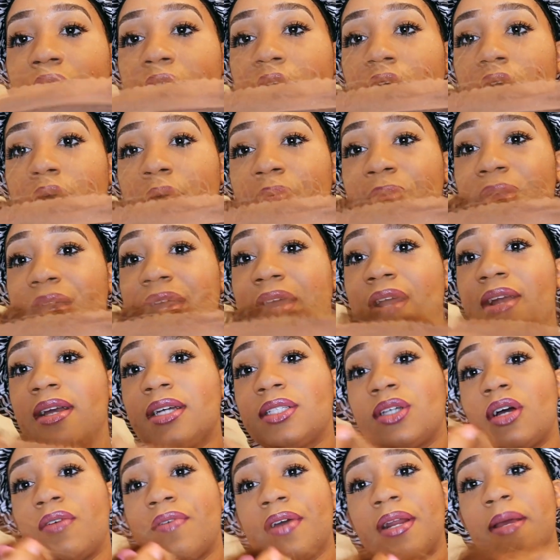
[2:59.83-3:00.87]
the hair
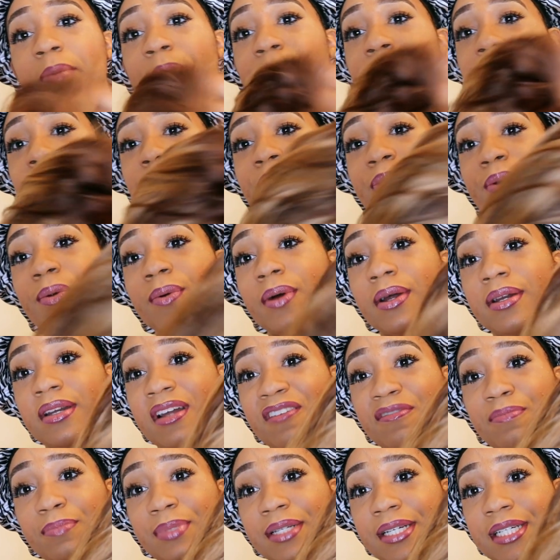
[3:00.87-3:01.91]
has already been through
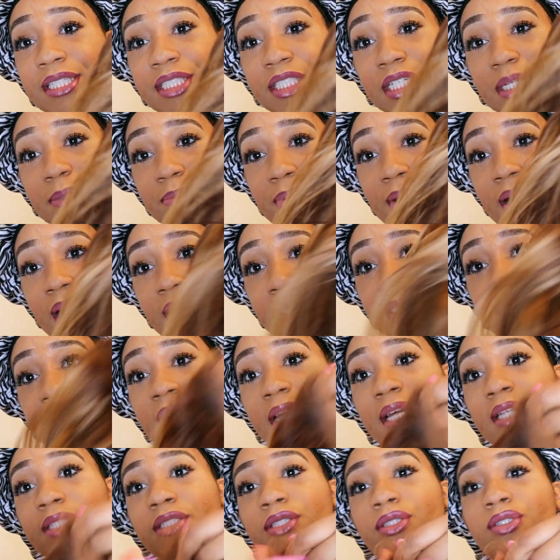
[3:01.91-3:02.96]
enough bleaching
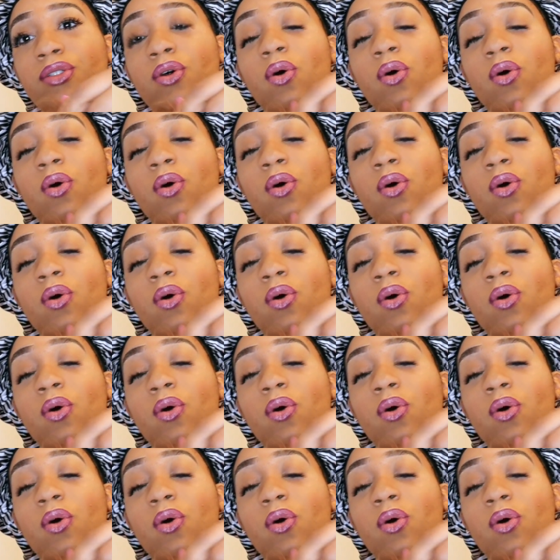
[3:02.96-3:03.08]
process.